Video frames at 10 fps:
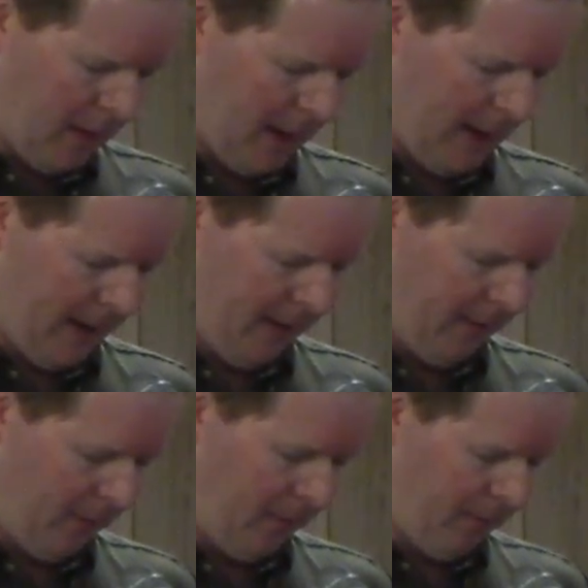Uh,
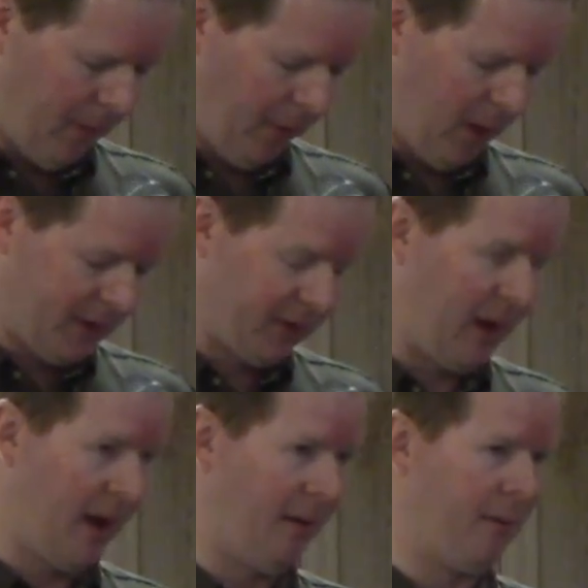but we also
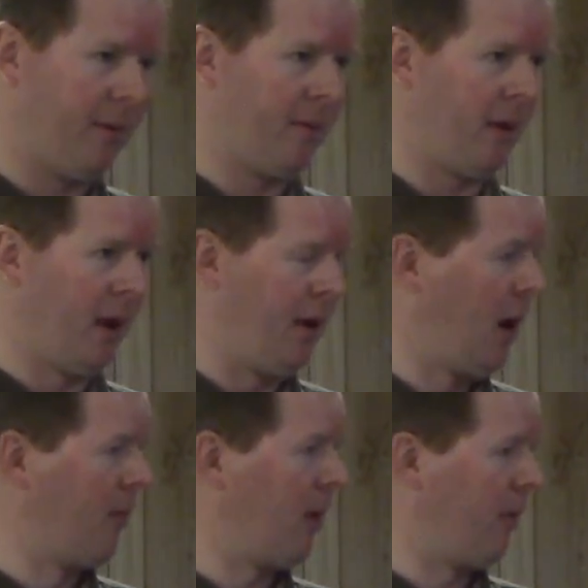have a,
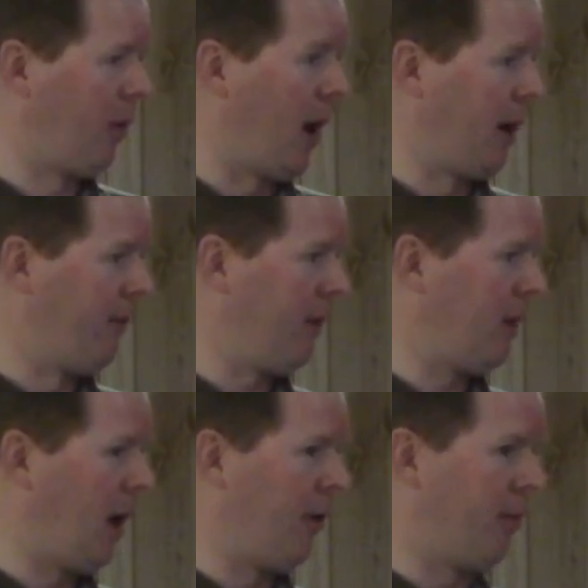num a variety of
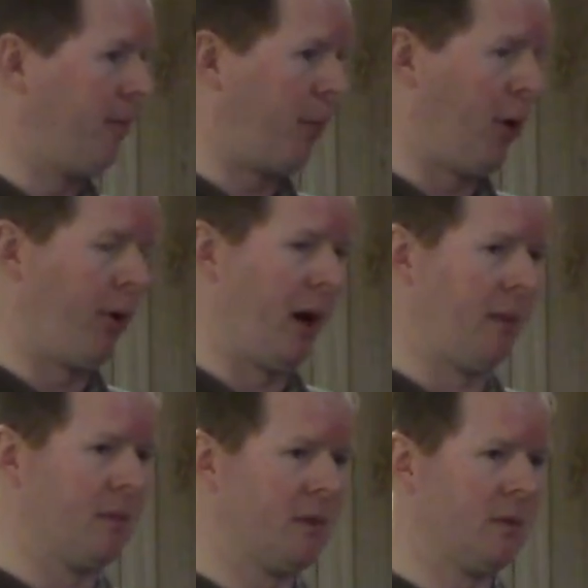other
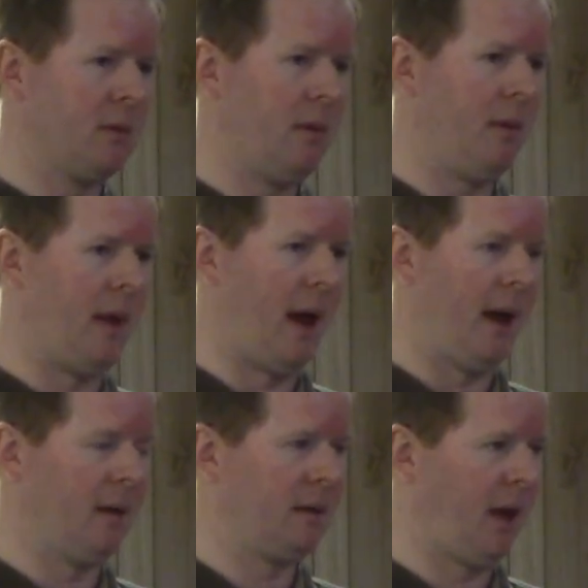programs
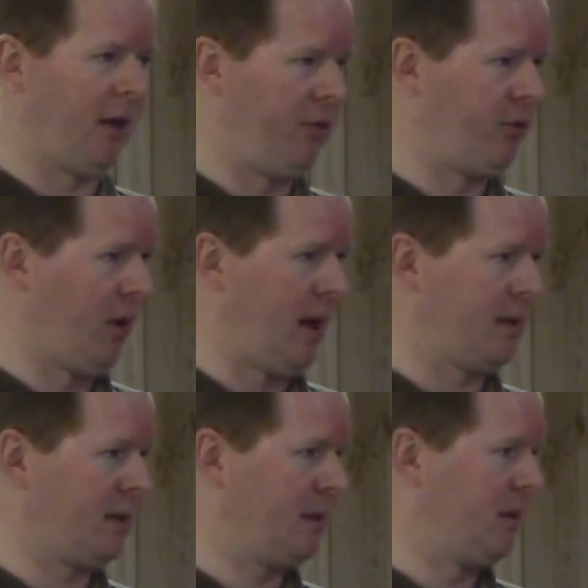that can
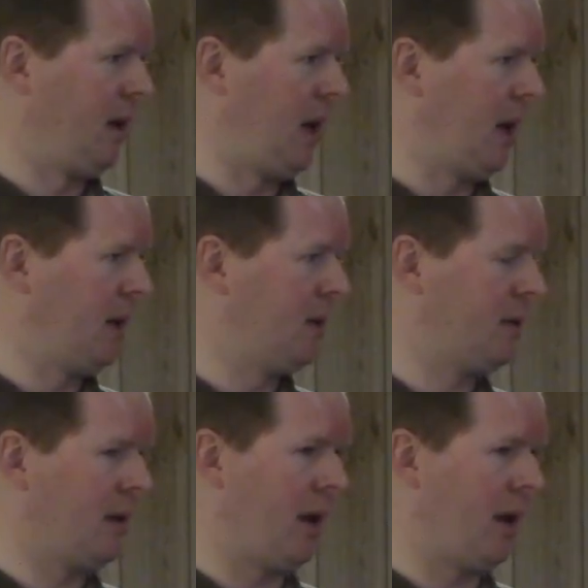address the needs.